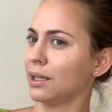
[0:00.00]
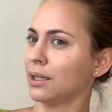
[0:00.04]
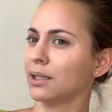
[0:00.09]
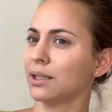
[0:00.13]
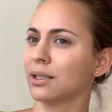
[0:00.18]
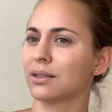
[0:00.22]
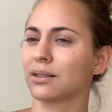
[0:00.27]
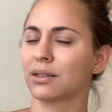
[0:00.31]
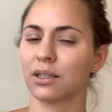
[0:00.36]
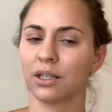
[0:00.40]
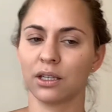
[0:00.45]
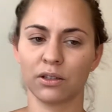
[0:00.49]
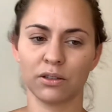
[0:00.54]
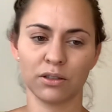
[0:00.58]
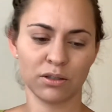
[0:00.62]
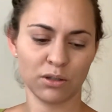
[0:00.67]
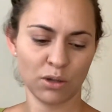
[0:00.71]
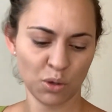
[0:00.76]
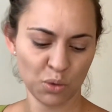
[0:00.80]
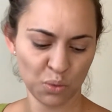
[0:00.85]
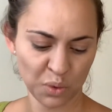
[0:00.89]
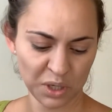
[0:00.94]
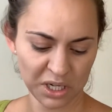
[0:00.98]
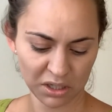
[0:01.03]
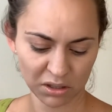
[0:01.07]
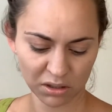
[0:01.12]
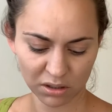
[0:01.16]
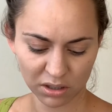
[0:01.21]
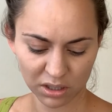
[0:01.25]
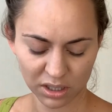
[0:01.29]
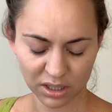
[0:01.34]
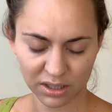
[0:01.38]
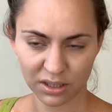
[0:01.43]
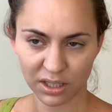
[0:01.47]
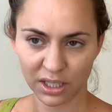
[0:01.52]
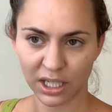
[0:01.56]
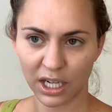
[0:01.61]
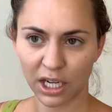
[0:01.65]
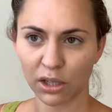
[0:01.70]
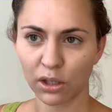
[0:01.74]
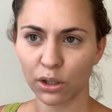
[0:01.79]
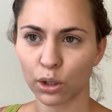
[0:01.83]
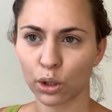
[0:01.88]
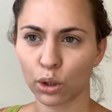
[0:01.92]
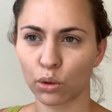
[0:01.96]
It's like so weird. It's like I
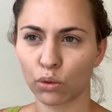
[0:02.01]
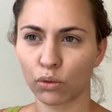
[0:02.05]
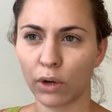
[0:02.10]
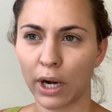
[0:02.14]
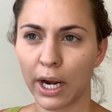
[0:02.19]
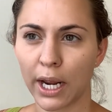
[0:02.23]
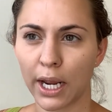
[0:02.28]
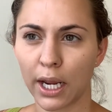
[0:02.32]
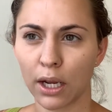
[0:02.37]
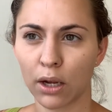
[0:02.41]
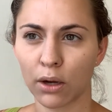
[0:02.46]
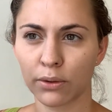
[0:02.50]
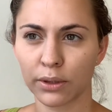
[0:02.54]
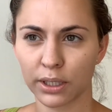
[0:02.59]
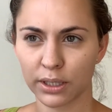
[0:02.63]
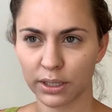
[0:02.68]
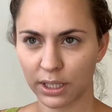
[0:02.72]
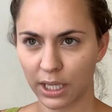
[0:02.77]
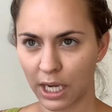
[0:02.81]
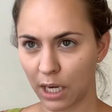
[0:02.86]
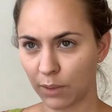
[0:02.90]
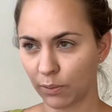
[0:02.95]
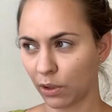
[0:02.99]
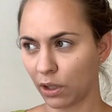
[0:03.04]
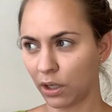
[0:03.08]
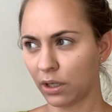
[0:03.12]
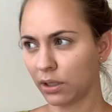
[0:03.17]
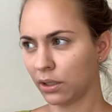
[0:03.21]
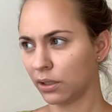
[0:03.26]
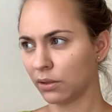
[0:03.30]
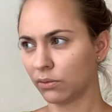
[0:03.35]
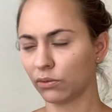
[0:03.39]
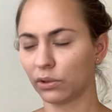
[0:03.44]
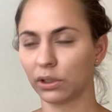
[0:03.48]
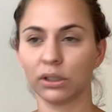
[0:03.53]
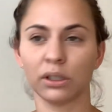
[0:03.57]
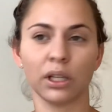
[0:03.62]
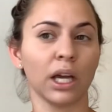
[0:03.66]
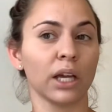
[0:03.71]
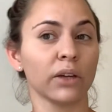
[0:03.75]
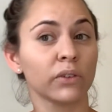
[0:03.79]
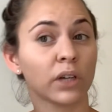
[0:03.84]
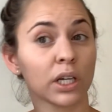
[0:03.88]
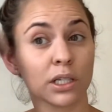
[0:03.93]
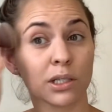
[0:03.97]
look gray on this camera, and in real
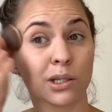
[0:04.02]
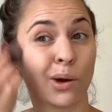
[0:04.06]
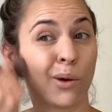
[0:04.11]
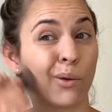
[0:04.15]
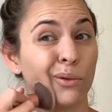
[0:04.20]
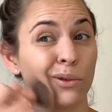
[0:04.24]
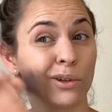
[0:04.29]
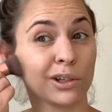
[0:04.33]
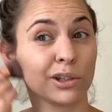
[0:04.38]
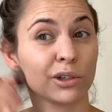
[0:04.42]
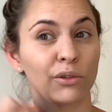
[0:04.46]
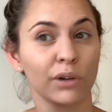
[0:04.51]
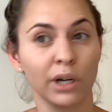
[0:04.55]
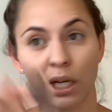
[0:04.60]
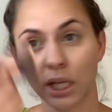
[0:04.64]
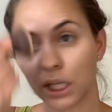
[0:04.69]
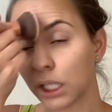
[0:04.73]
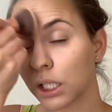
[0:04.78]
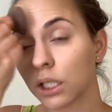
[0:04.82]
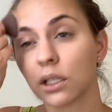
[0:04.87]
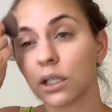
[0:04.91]
life I don't look gray.